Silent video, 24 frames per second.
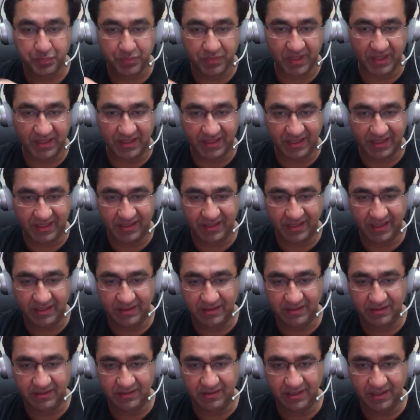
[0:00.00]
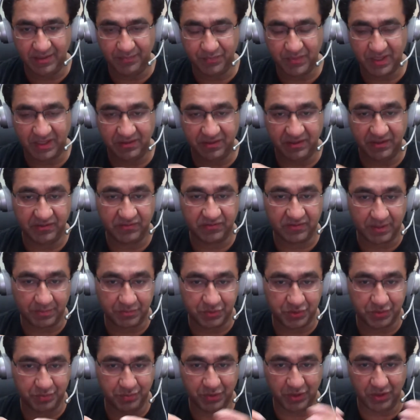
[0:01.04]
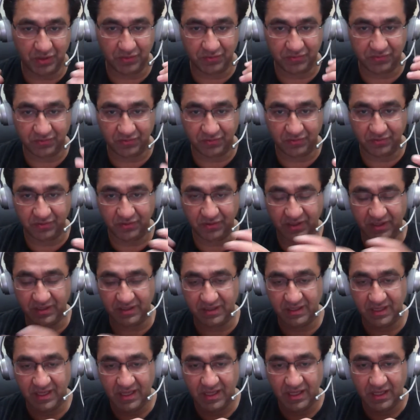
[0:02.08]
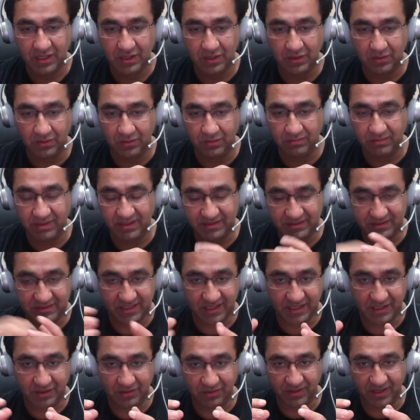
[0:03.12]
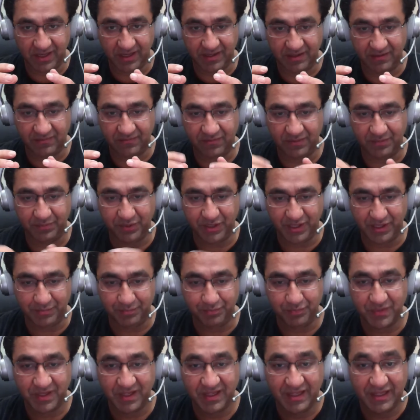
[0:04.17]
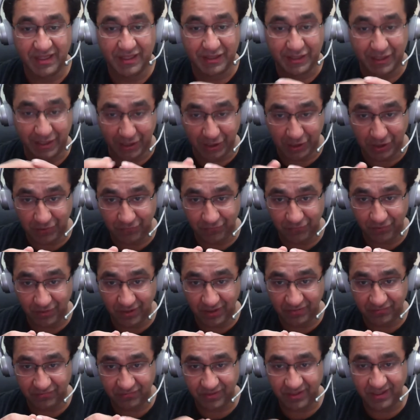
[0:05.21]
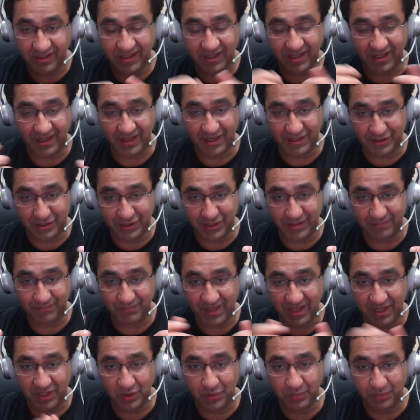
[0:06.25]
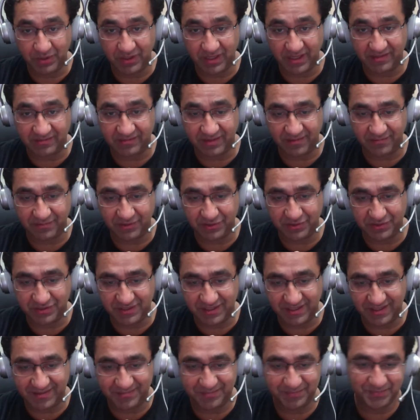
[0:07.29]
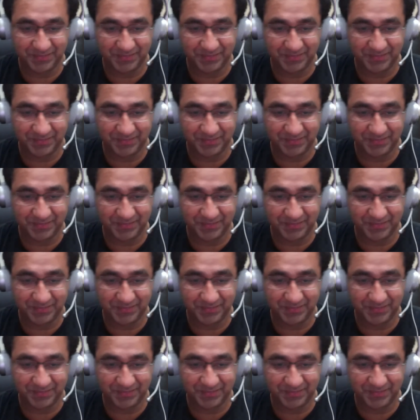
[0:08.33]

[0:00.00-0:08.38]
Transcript: in the description below, so you can go and take a at it from there. Thank you for listening, and I hope you guys have a good day.